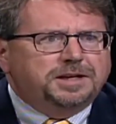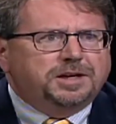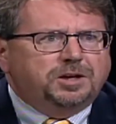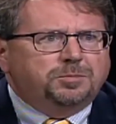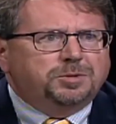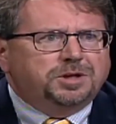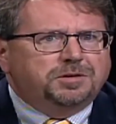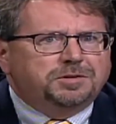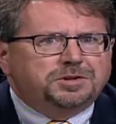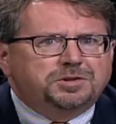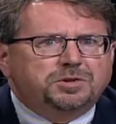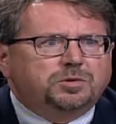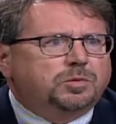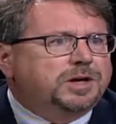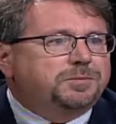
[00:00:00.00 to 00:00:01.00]
element of it
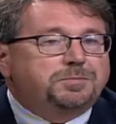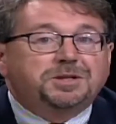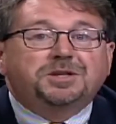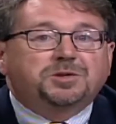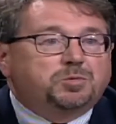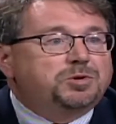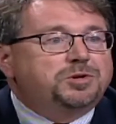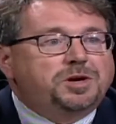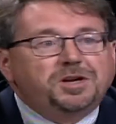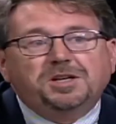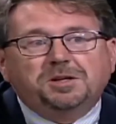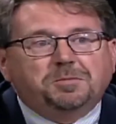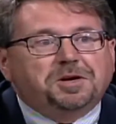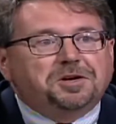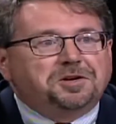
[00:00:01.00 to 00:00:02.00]
too, right? Because we're talking
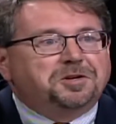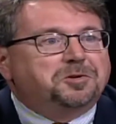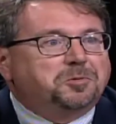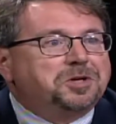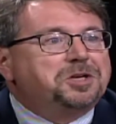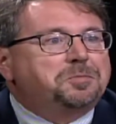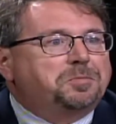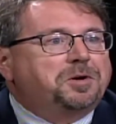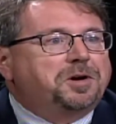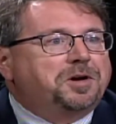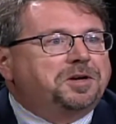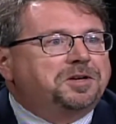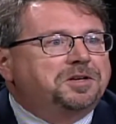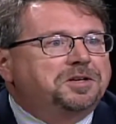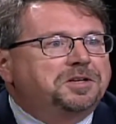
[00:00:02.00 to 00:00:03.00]
about an agreed
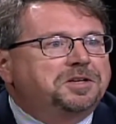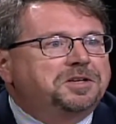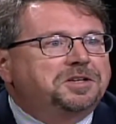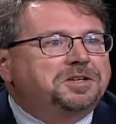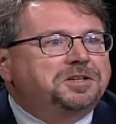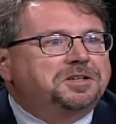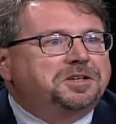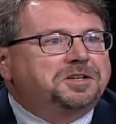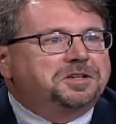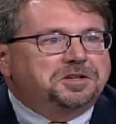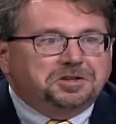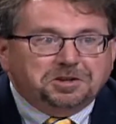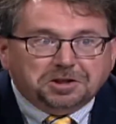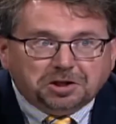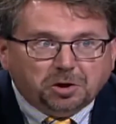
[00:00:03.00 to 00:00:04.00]
upon,
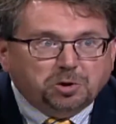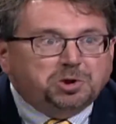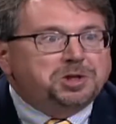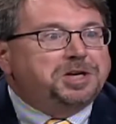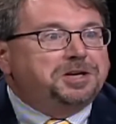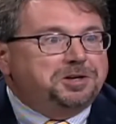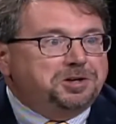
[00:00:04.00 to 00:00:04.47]
a negotiated